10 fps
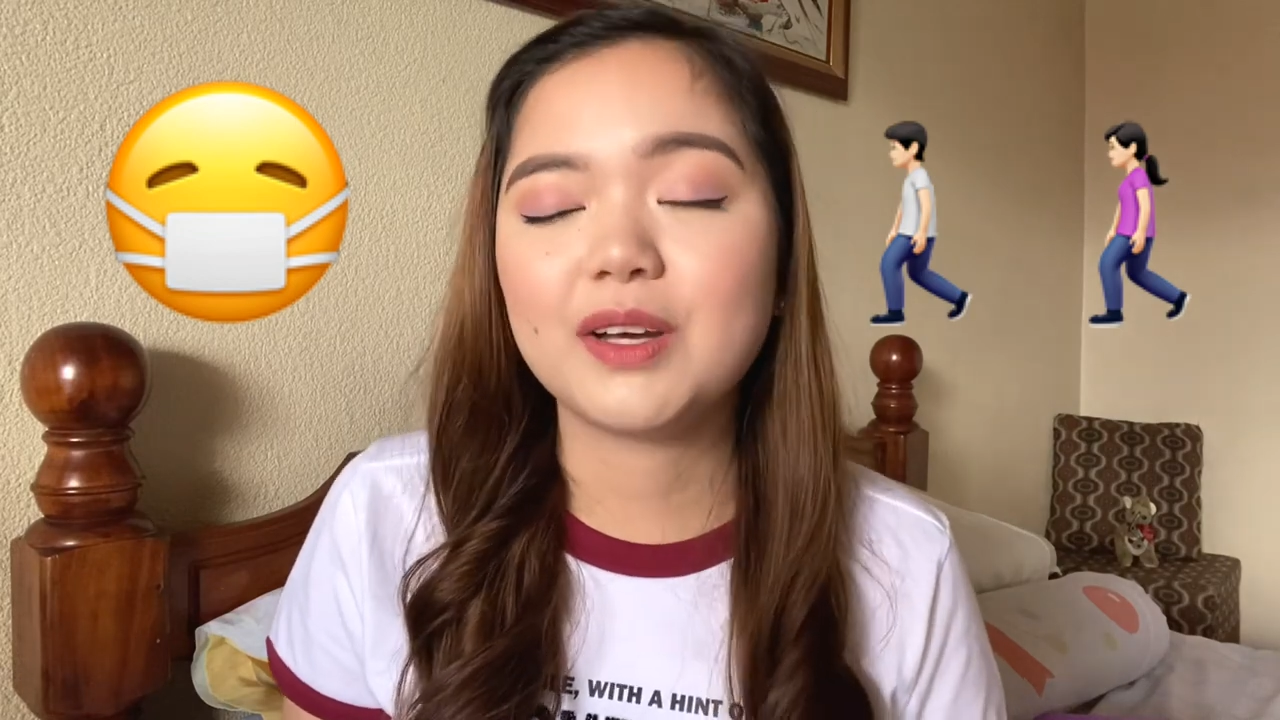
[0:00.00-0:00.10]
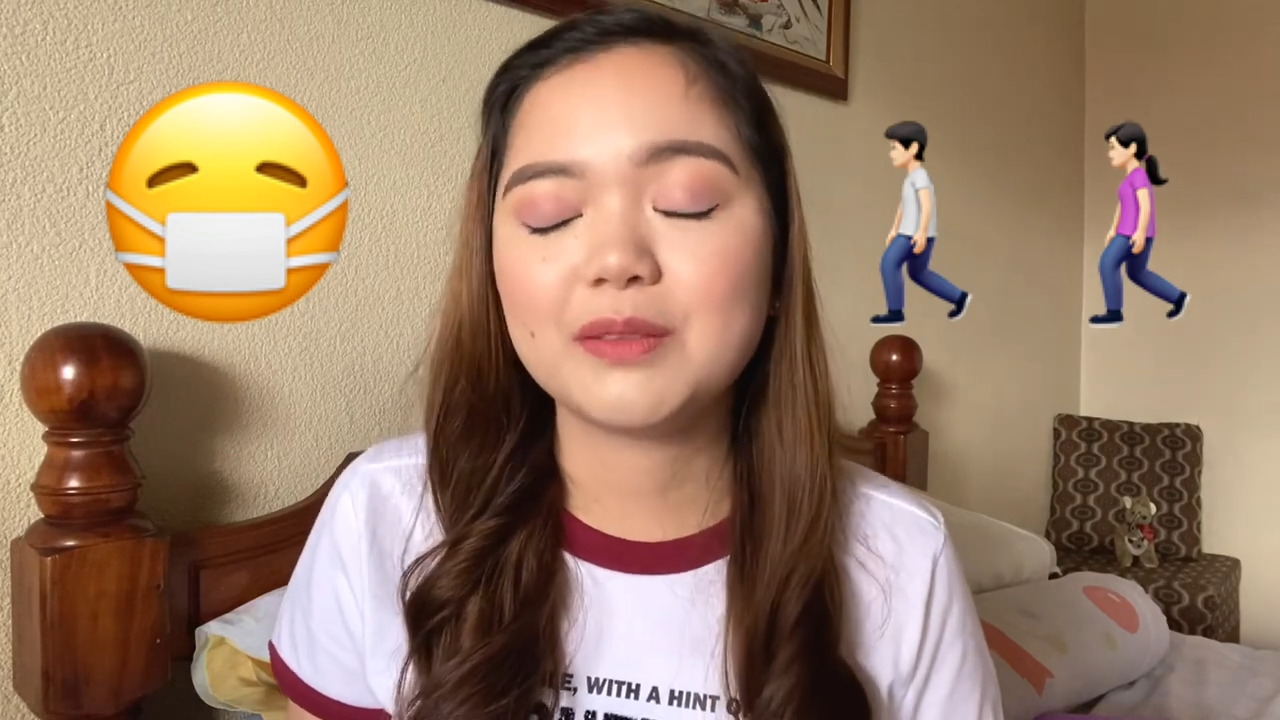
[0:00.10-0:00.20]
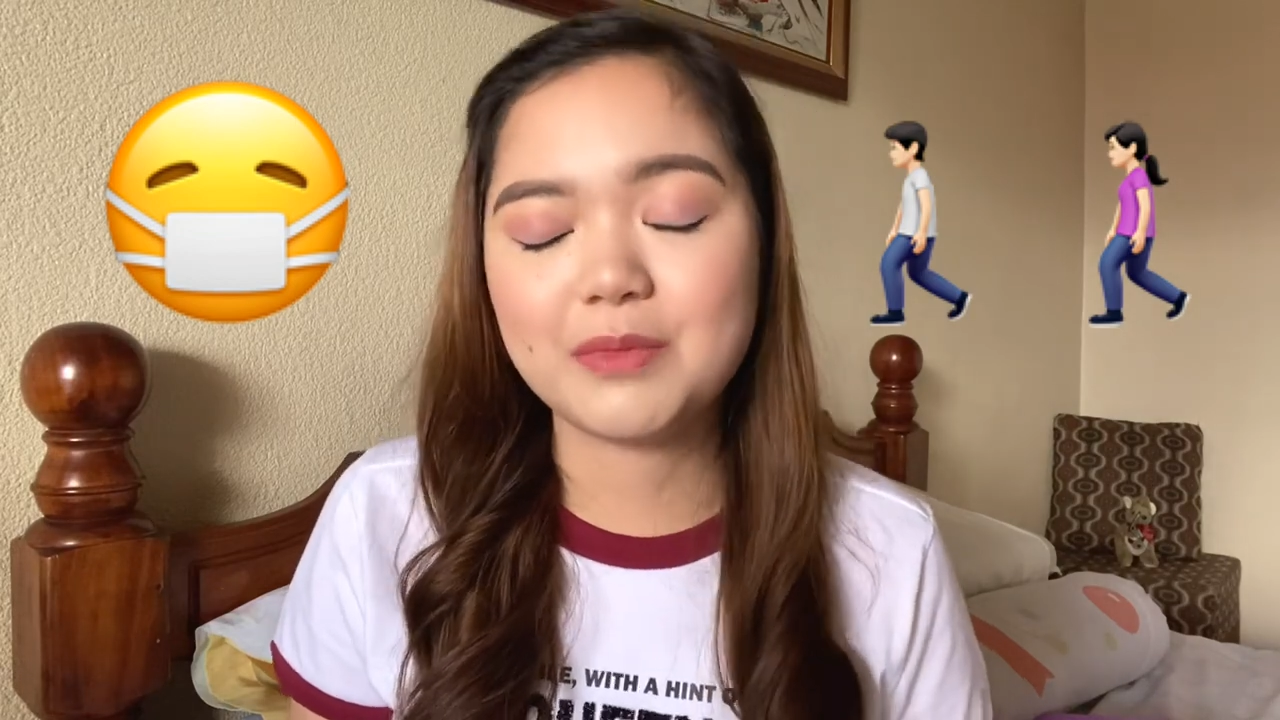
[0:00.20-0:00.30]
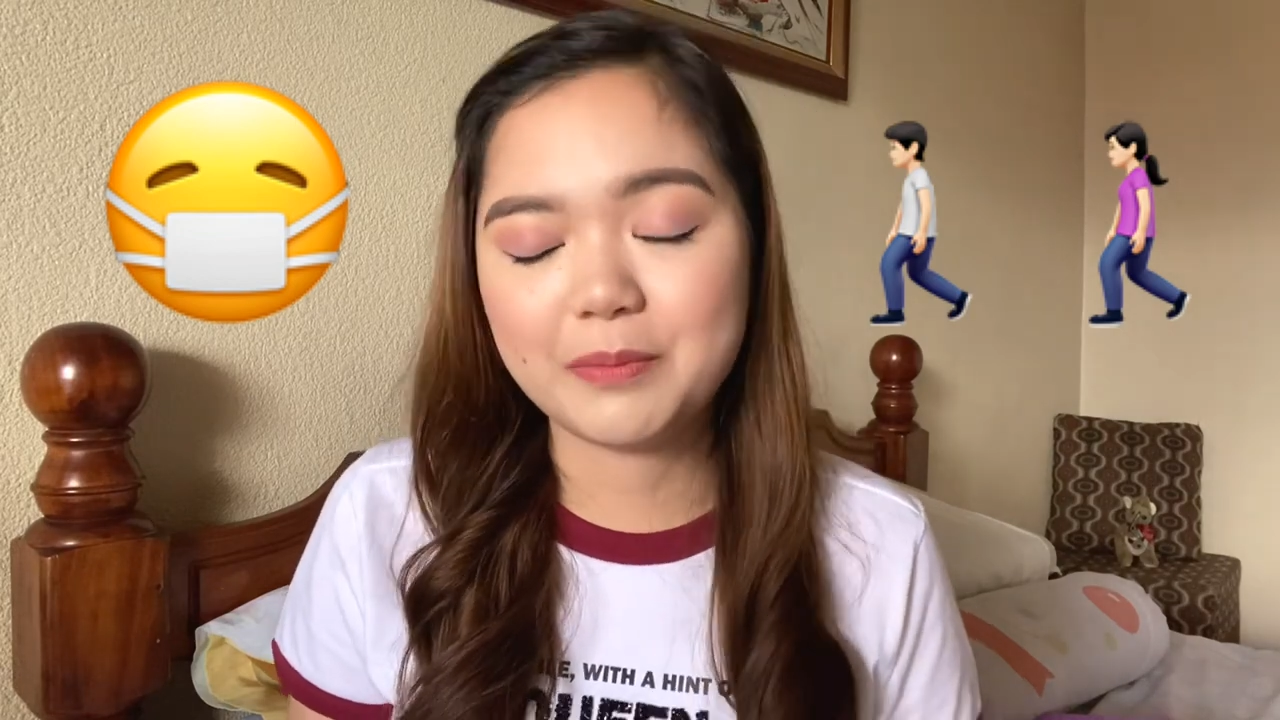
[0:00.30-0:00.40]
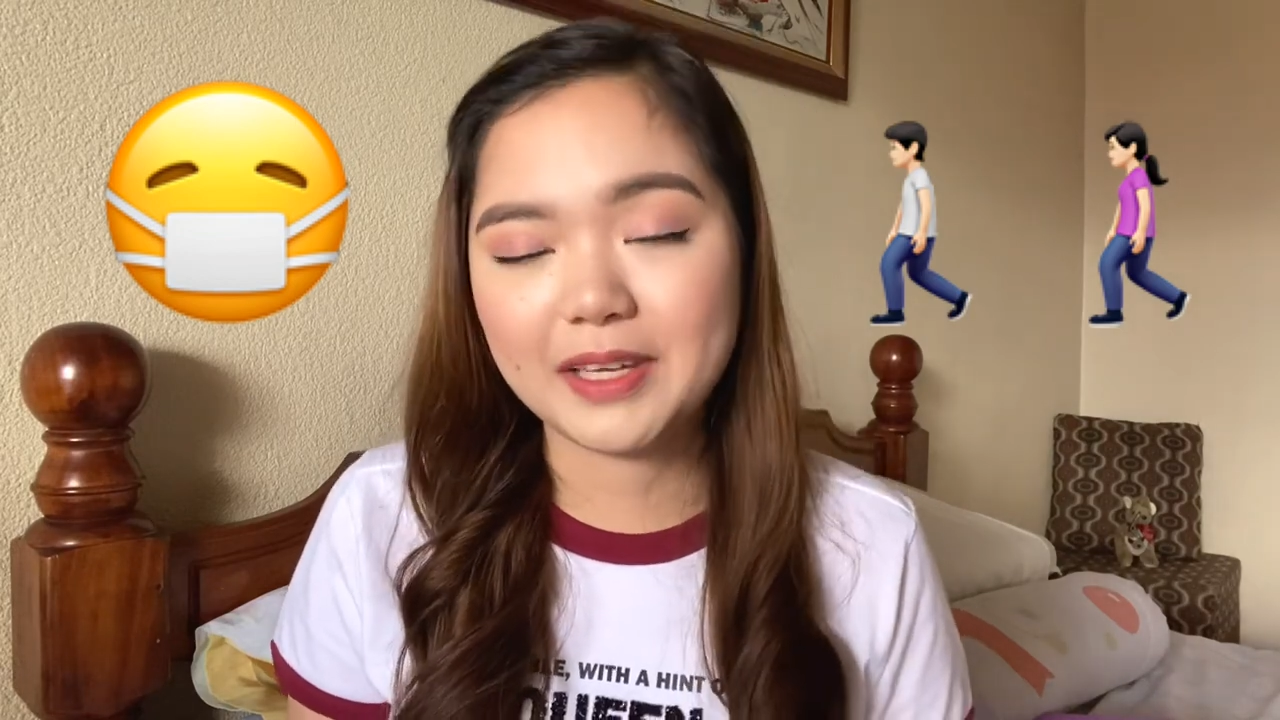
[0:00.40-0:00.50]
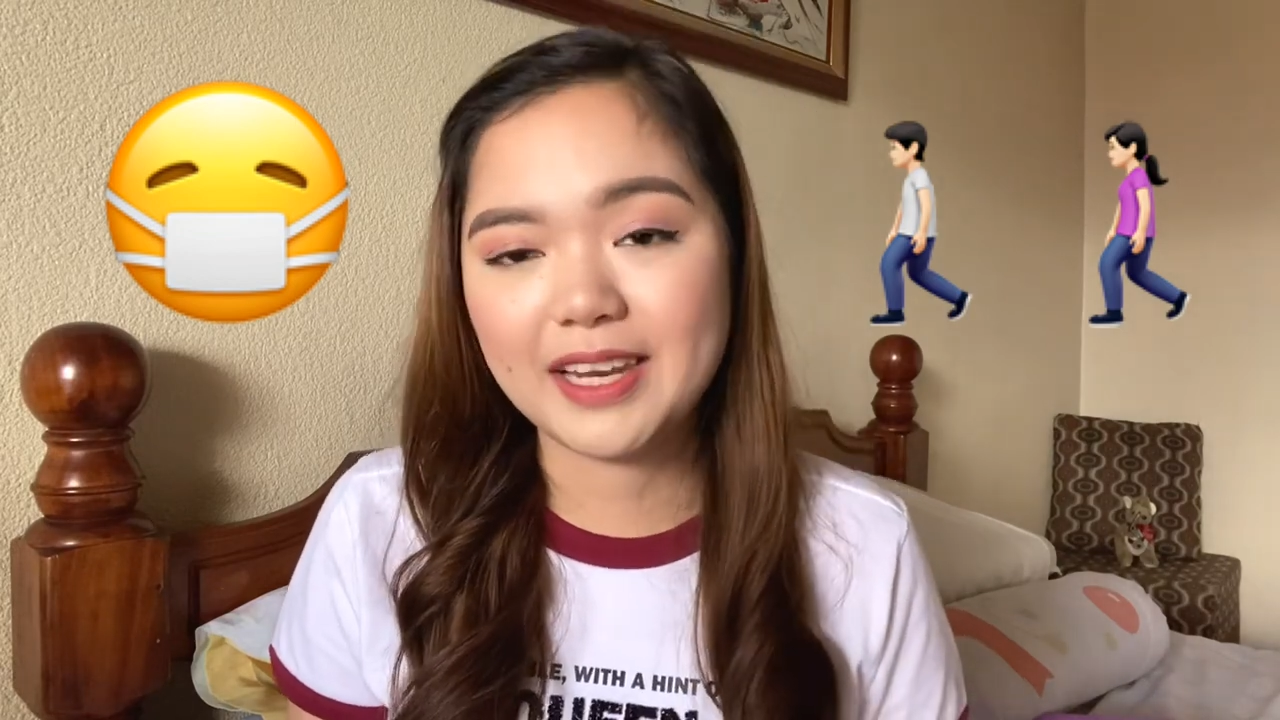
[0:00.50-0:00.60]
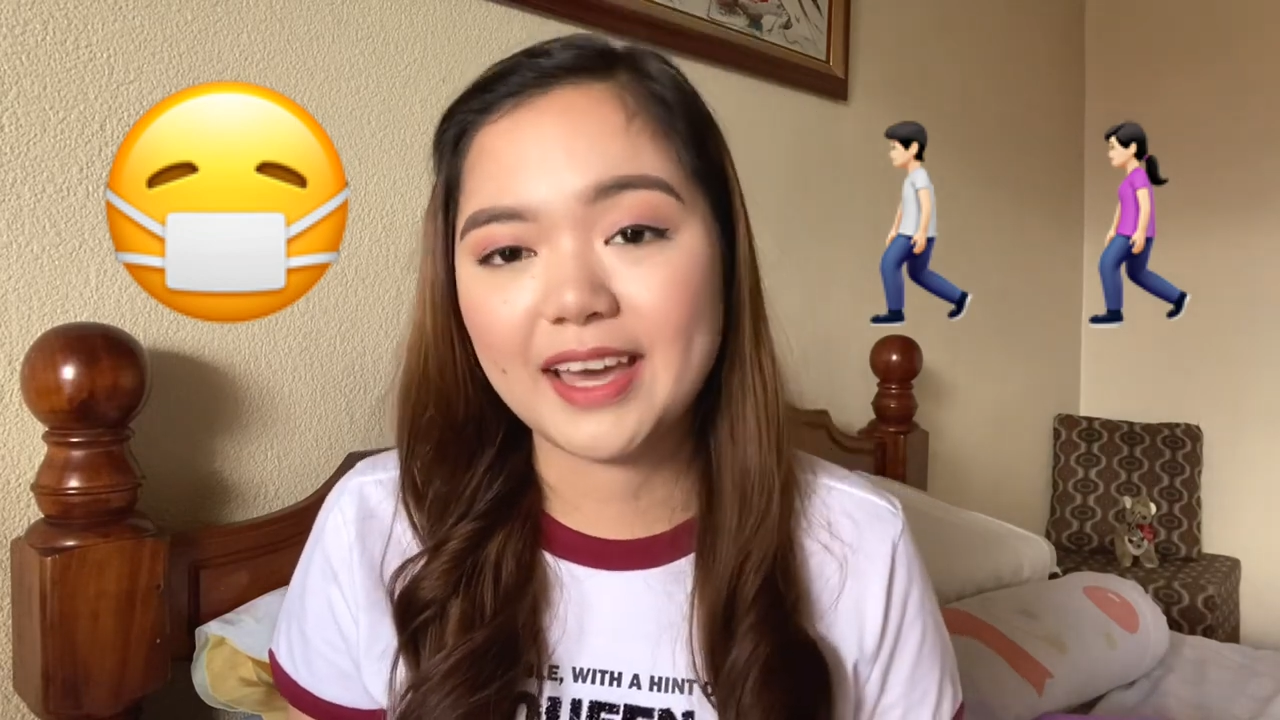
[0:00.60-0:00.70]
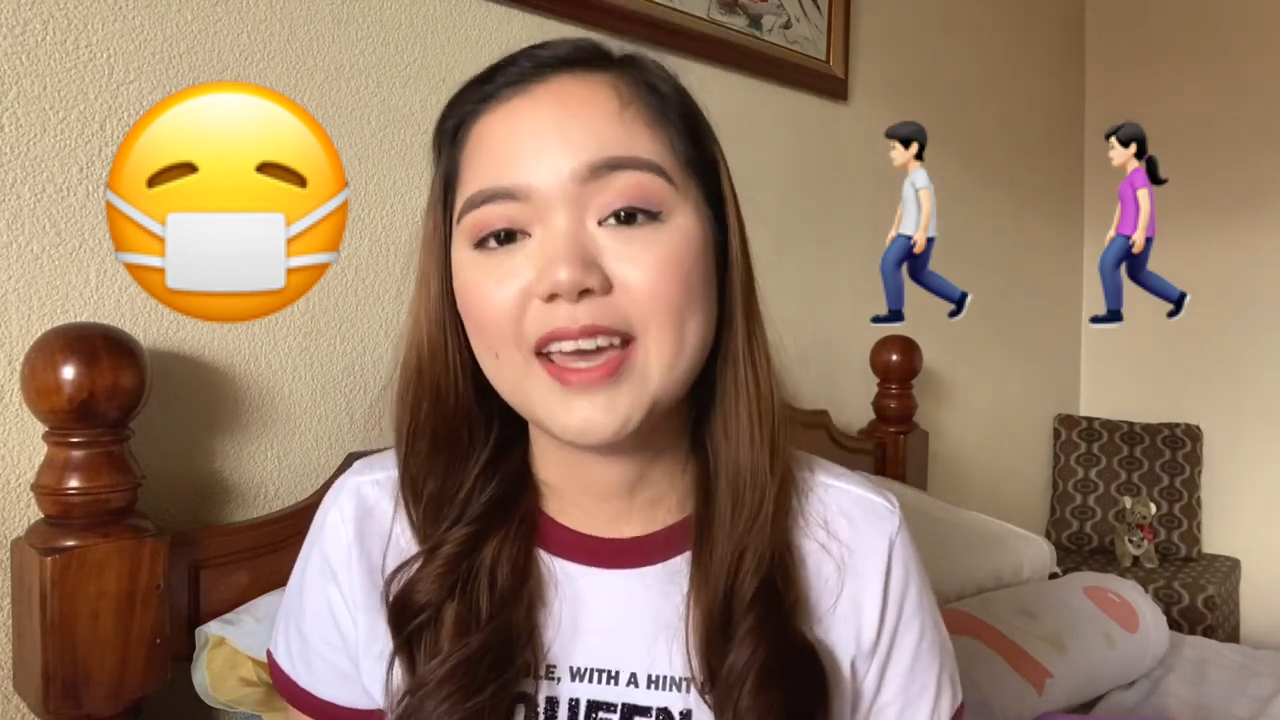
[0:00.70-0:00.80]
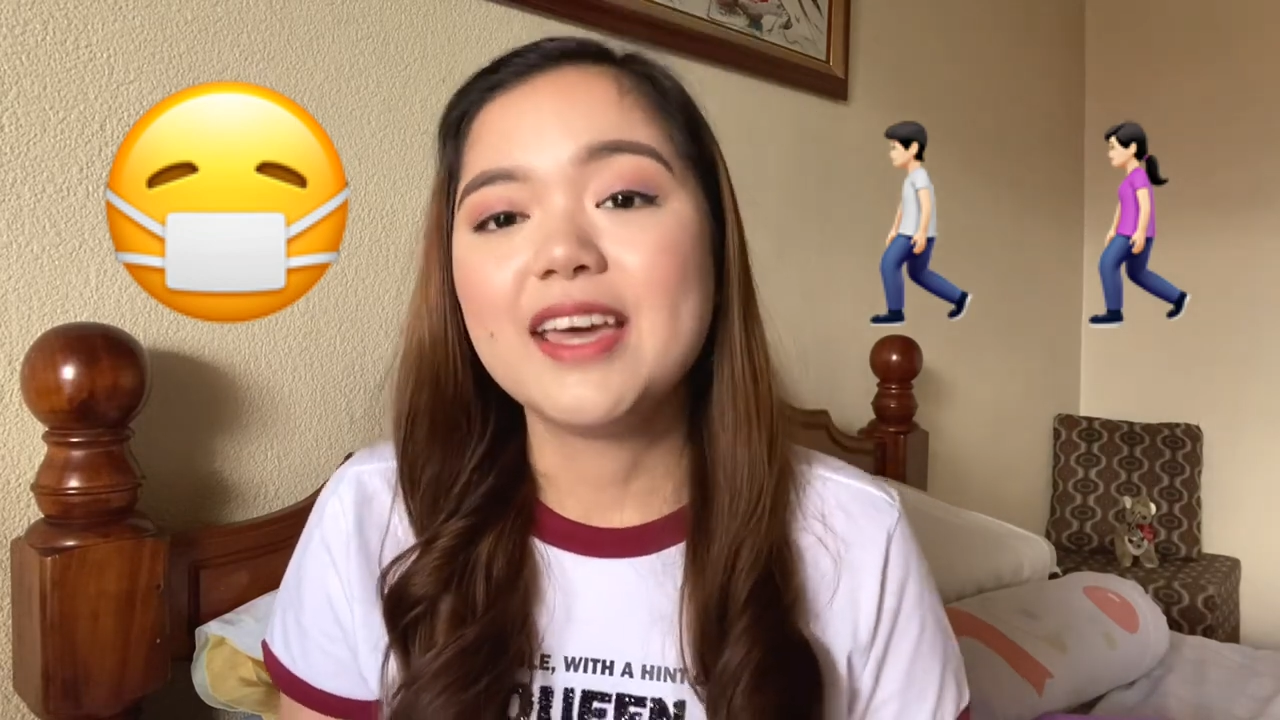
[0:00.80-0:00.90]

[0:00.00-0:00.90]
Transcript: at bumili.